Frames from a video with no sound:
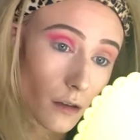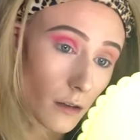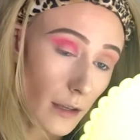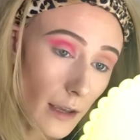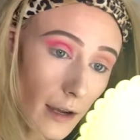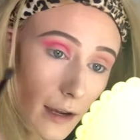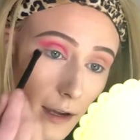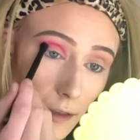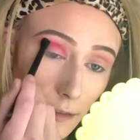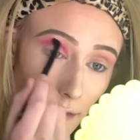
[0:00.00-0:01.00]
Yeah,
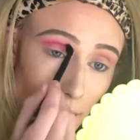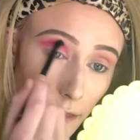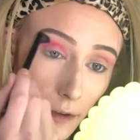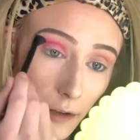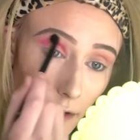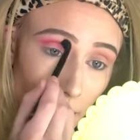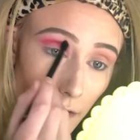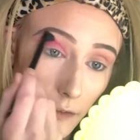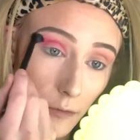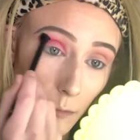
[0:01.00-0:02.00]
I like that
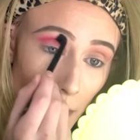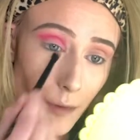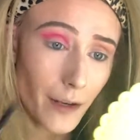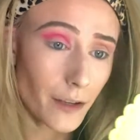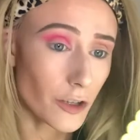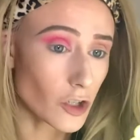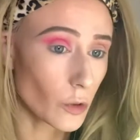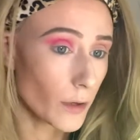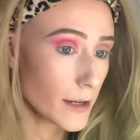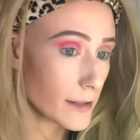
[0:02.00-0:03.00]
color. We made a good
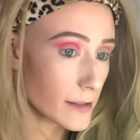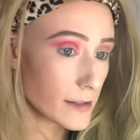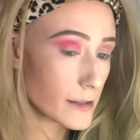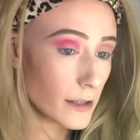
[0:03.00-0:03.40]
choice.